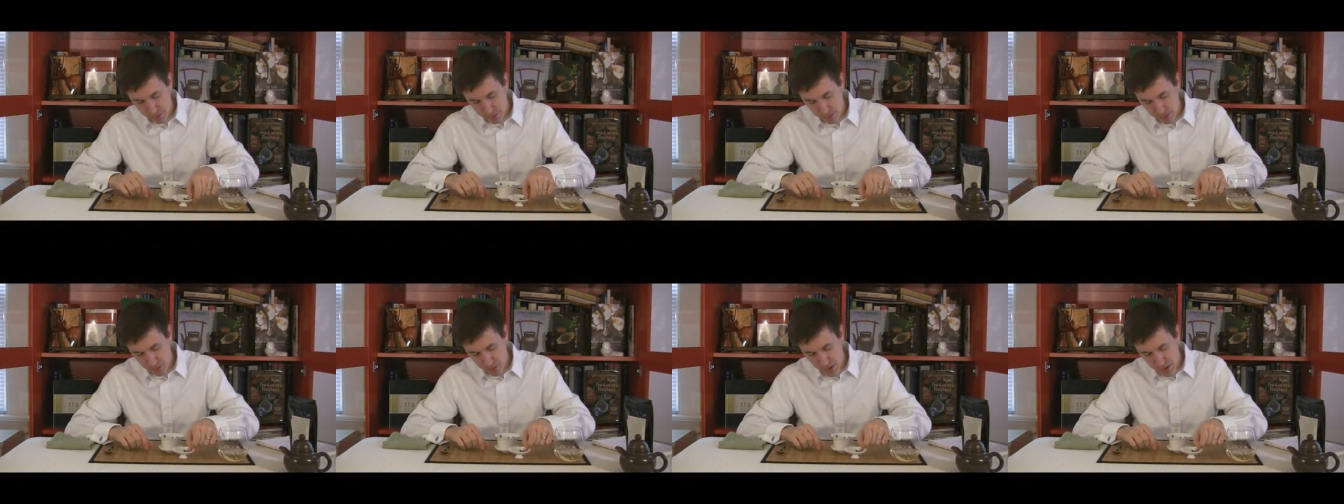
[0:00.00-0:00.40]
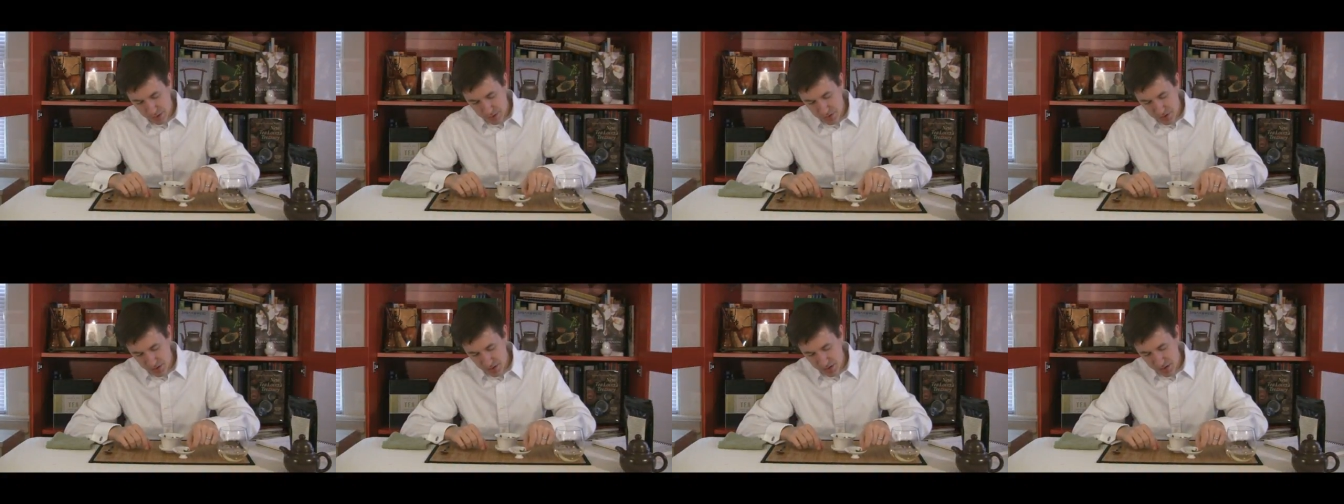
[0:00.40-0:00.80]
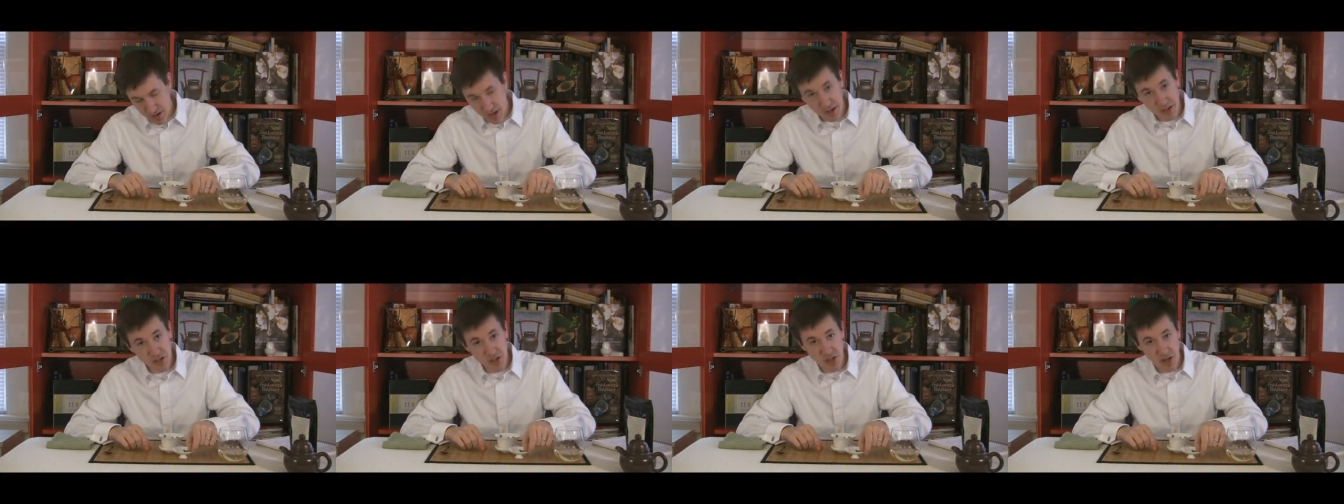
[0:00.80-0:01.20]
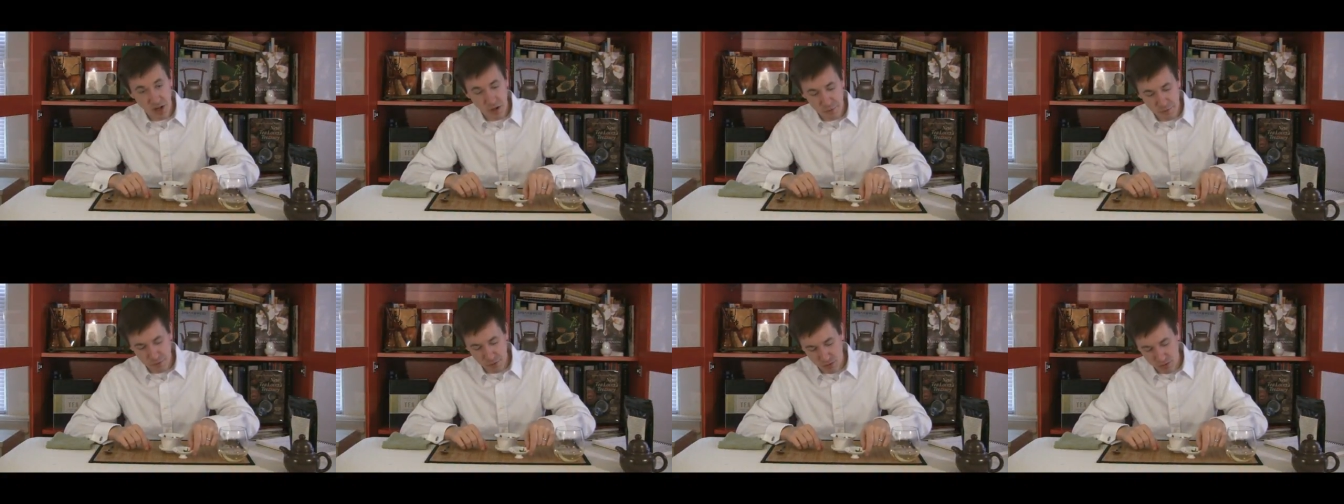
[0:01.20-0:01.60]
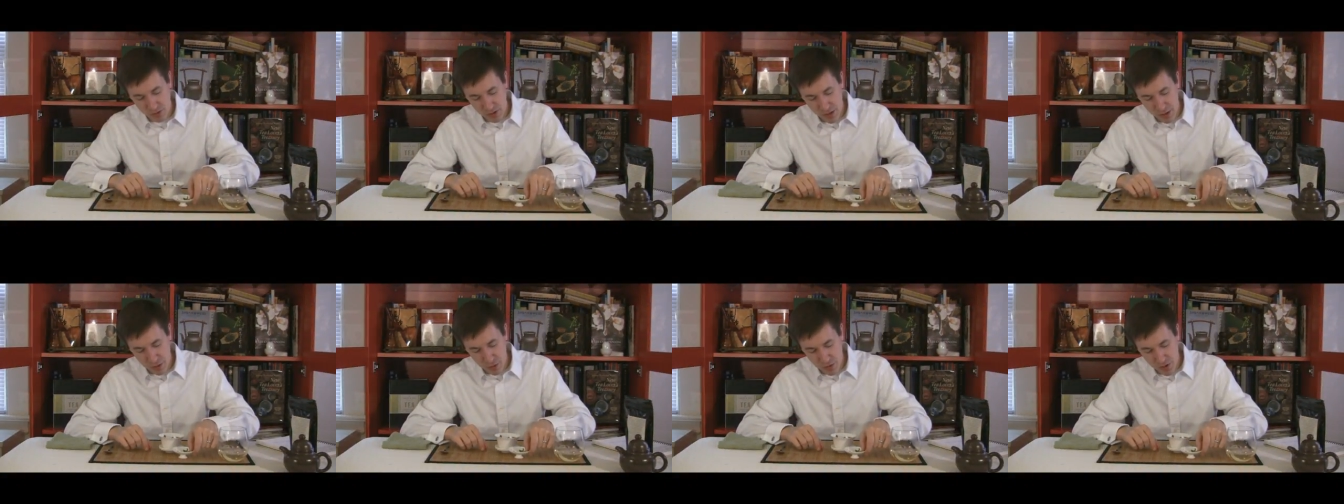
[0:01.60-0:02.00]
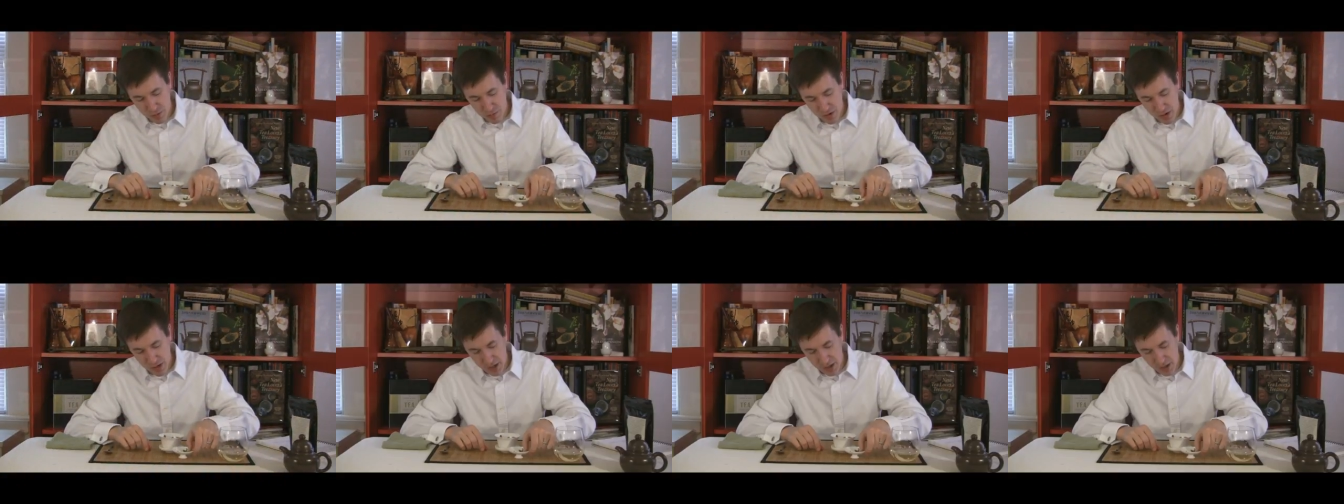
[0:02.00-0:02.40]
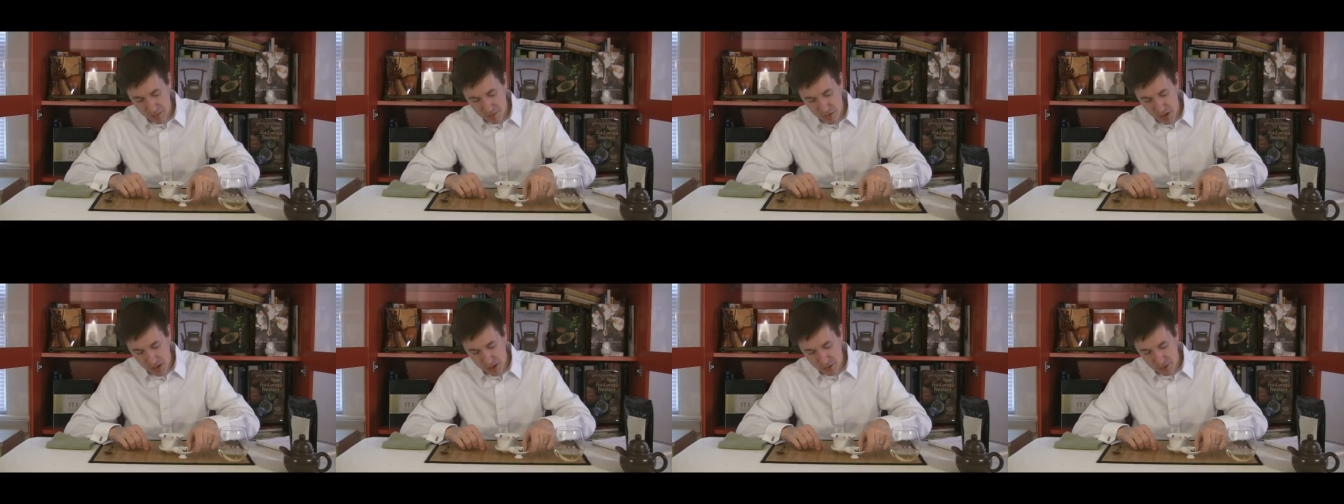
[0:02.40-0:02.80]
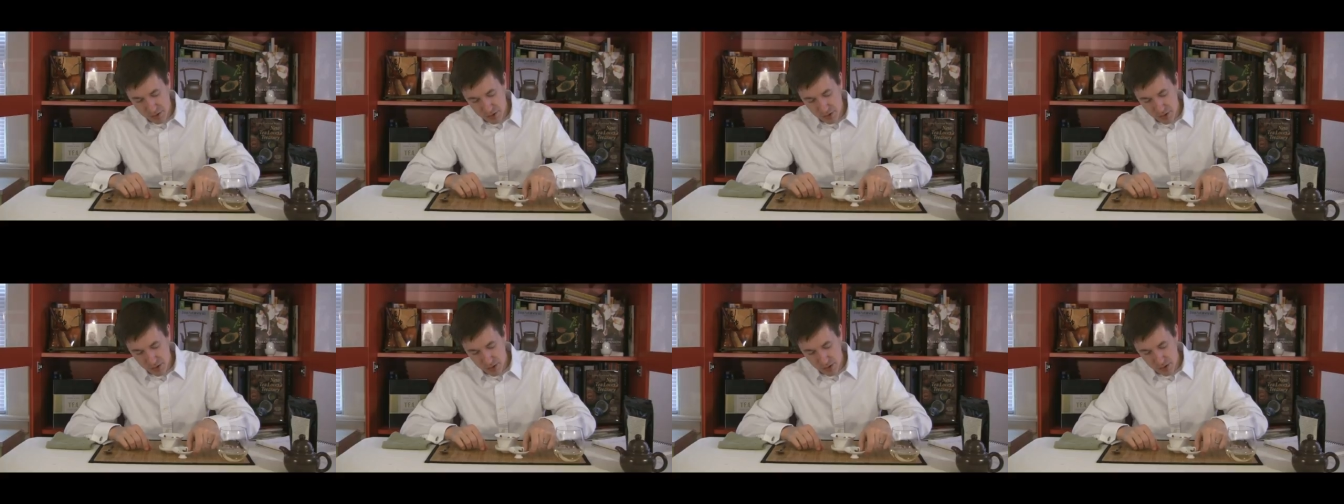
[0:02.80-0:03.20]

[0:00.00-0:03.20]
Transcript: not tough or leathery by any means.